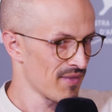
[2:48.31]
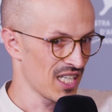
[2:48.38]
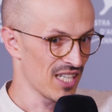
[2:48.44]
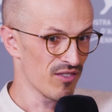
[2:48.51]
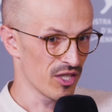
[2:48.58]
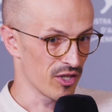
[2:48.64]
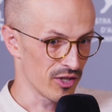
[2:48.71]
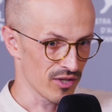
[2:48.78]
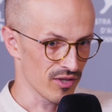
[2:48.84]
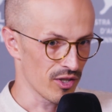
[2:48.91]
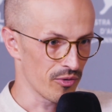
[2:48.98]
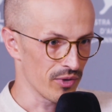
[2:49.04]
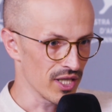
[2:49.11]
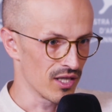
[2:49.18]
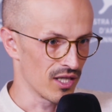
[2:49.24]
even in
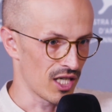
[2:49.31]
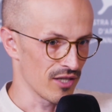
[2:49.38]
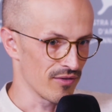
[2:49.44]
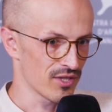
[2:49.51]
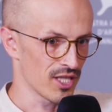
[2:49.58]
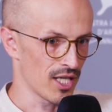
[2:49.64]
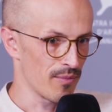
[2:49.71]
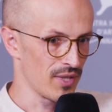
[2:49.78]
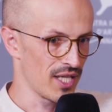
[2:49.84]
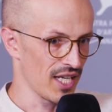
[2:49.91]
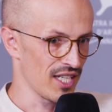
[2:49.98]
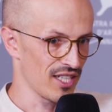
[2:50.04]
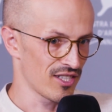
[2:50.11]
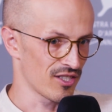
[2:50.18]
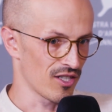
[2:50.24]
real life, some
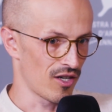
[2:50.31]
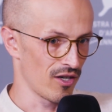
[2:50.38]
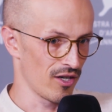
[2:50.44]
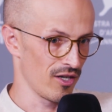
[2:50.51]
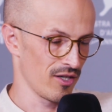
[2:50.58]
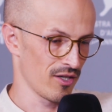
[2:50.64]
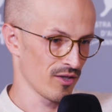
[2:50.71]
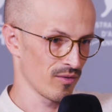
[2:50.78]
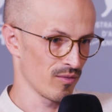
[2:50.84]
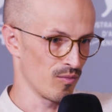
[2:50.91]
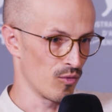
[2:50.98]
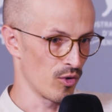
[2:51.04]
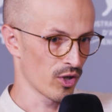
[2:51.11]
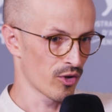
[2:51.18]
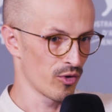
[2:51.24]
days are
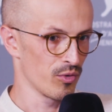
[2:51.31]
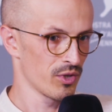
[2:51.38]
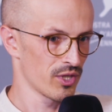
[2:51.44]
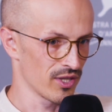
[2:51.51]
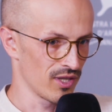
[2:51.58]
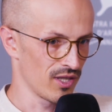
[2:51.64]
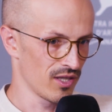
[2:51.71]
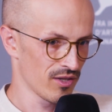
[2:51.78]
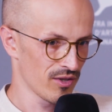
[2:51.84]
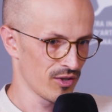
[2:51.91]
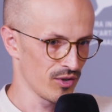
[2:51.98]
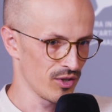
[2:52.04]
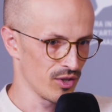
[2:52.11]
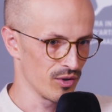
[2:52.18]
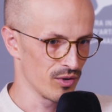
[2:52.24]
more crucial
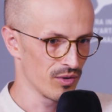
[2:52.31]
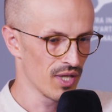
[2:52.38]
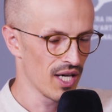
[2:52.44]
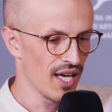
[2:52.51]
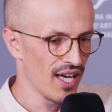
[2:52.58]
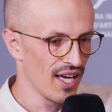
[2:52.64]
to you.